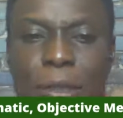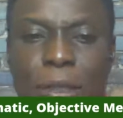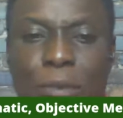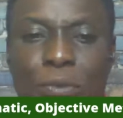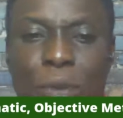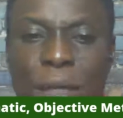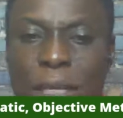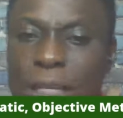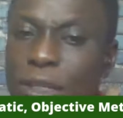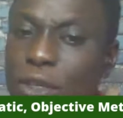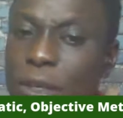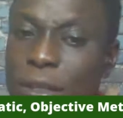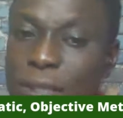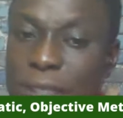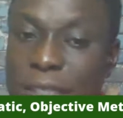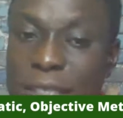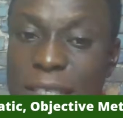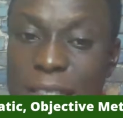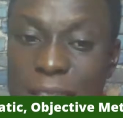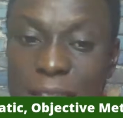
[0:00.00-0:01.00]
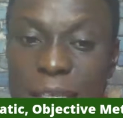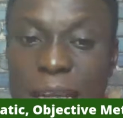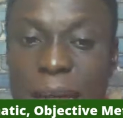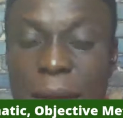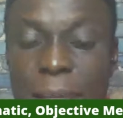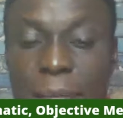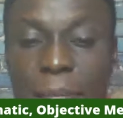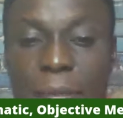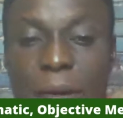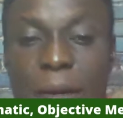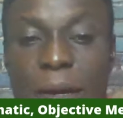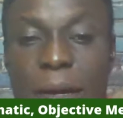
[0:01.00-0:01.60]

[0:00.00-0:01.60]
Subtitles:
within your system,